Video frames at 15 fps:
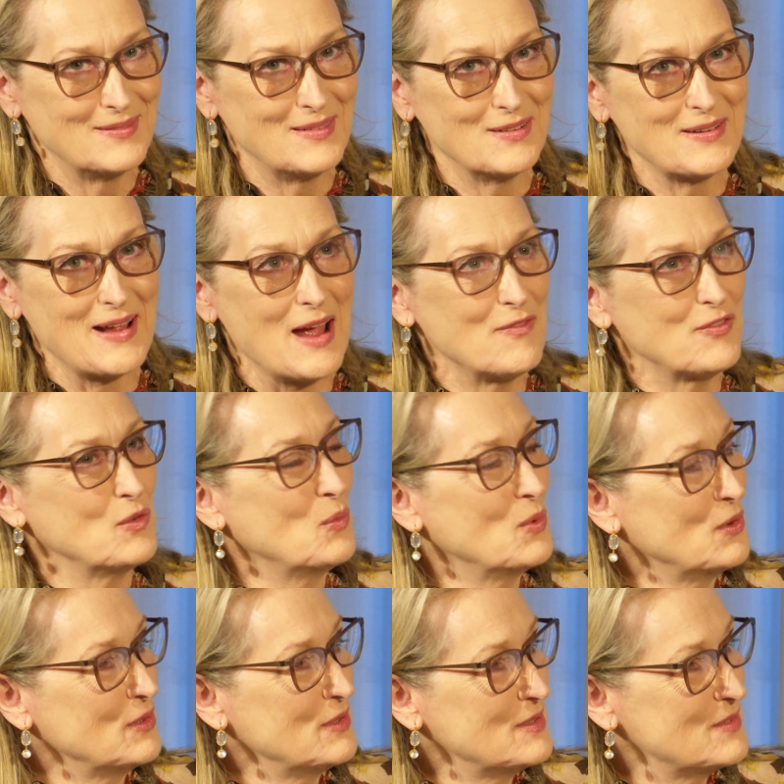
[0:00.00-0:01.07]
There, half the
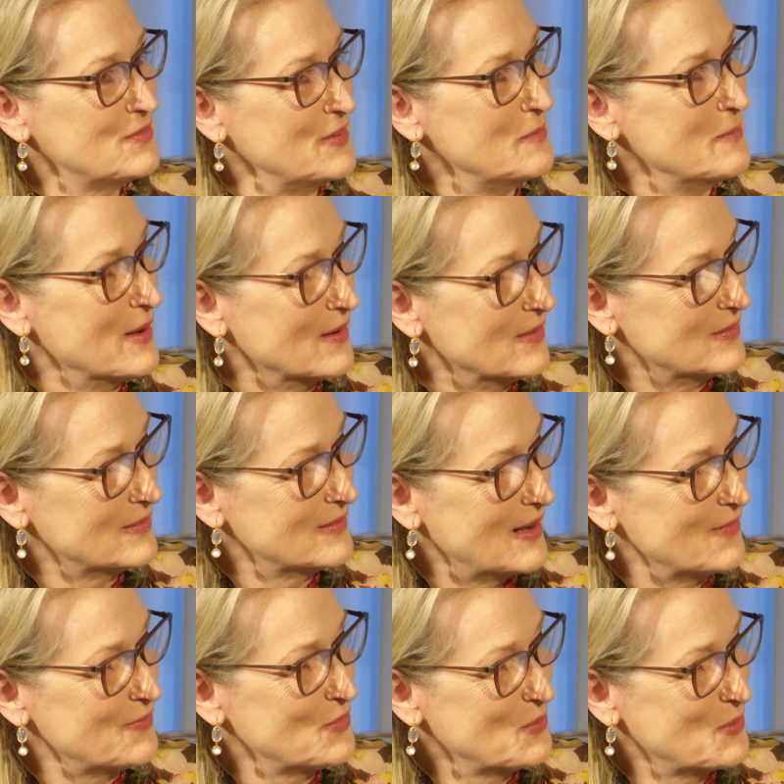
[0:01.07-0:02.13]
world is female,
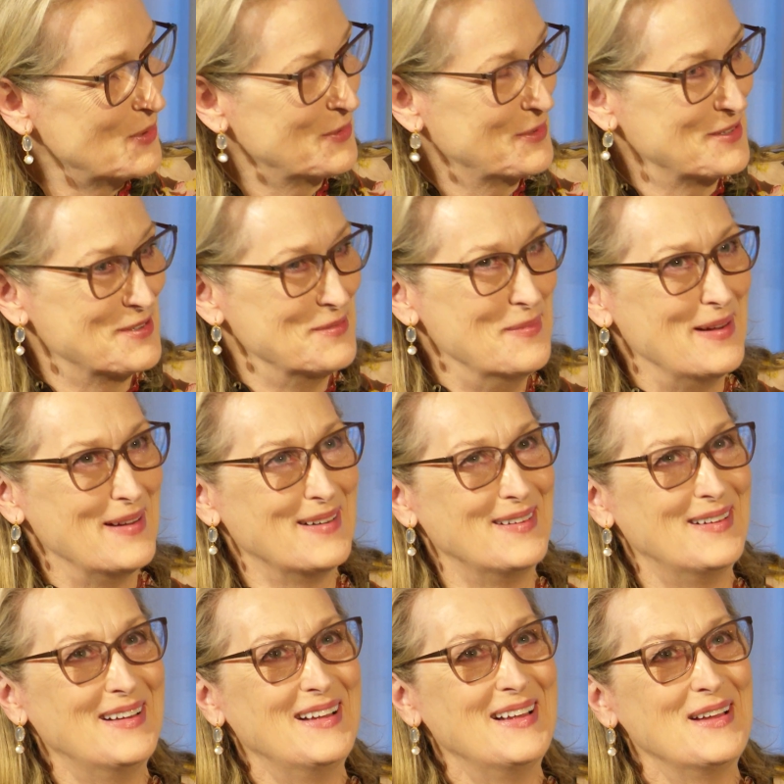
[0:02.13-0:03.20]
half the world is
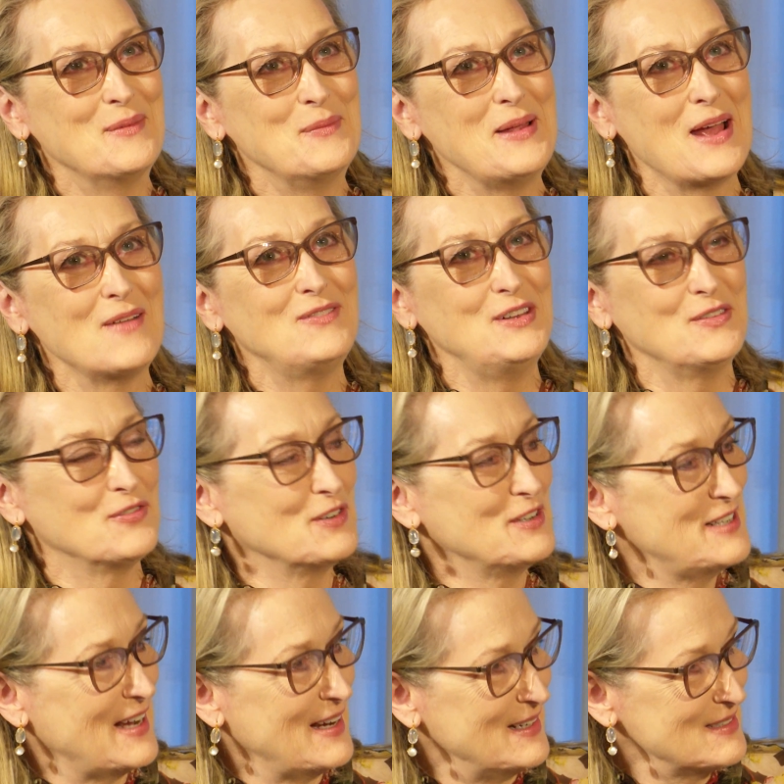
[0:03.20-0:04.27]
male. We have
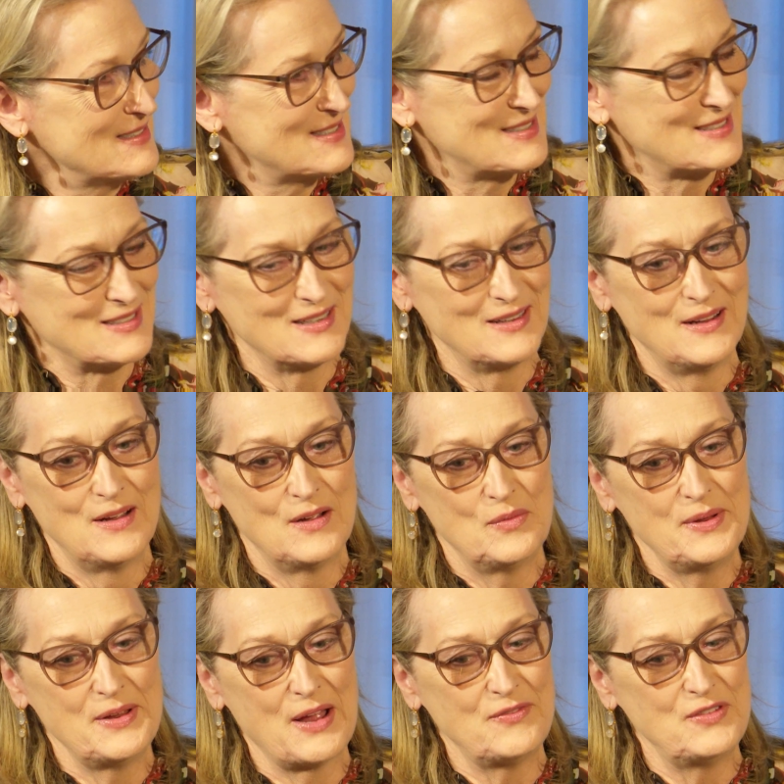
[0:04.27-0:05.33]
different tastes,
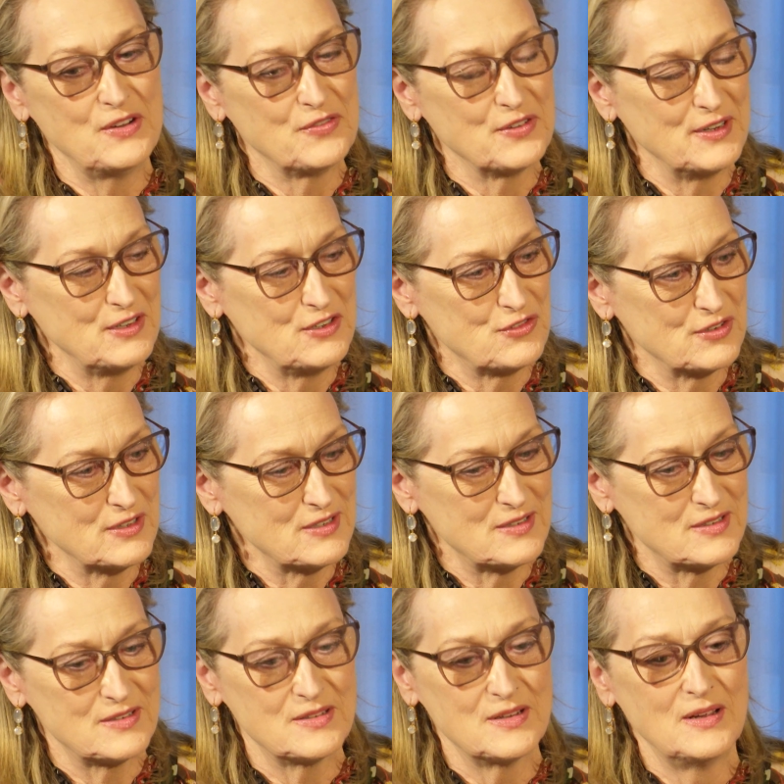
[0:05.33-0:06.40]
we have different
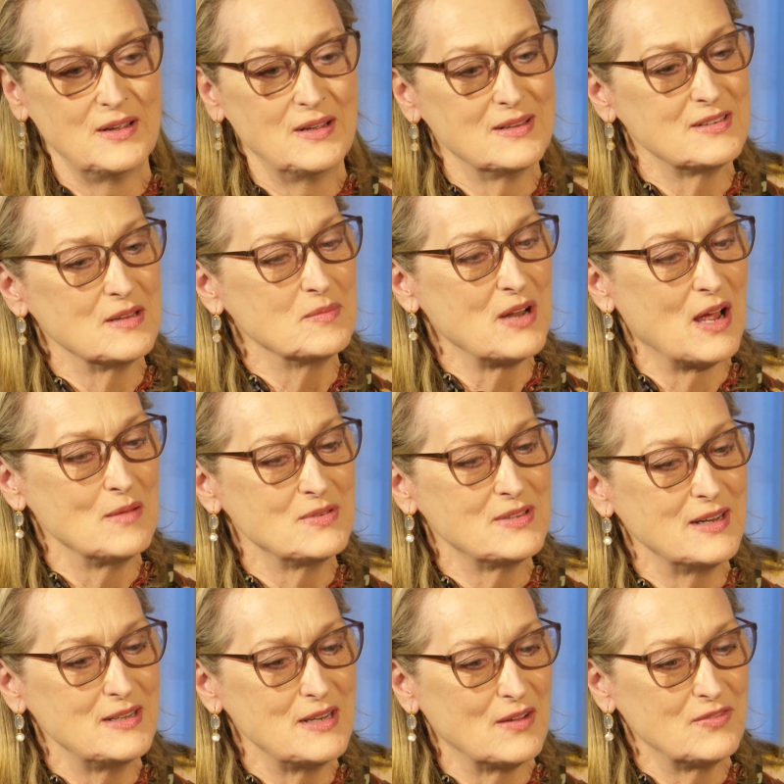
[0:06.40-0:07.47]
interests Sometimes
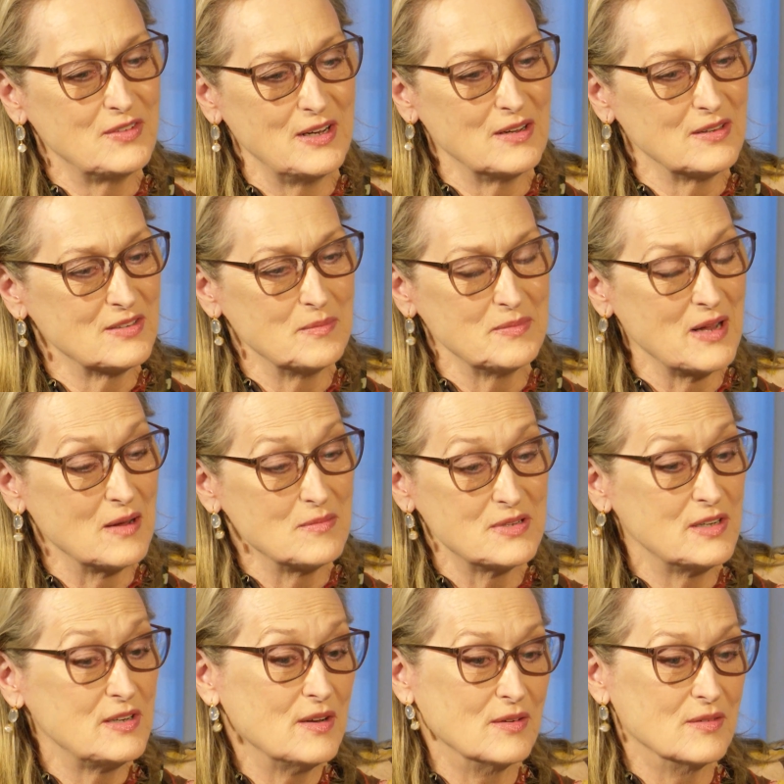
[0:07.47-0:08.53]
they dovetail, sometimes
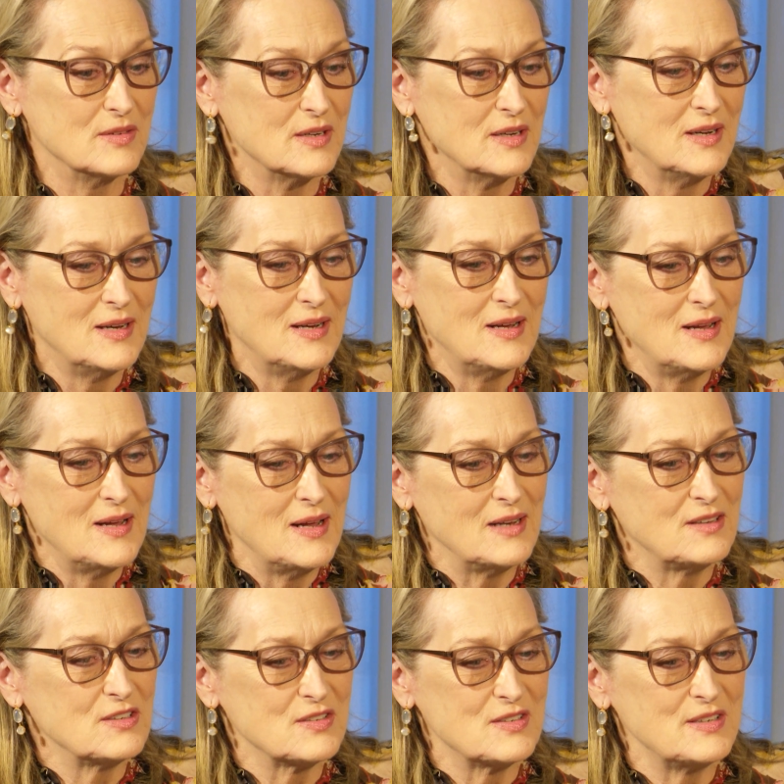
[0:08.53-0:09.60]
they don't.
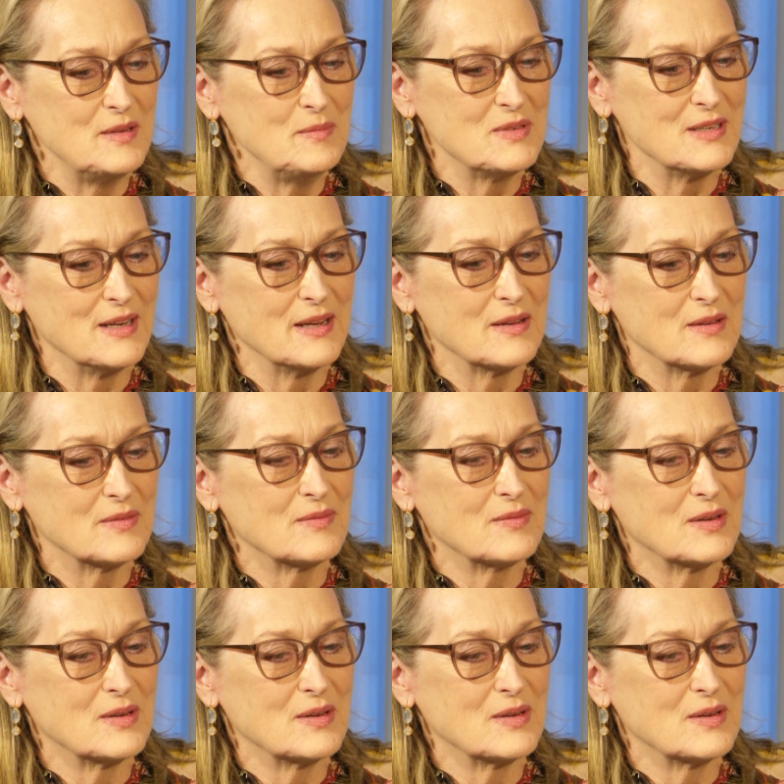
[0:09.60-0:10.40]
It just seems like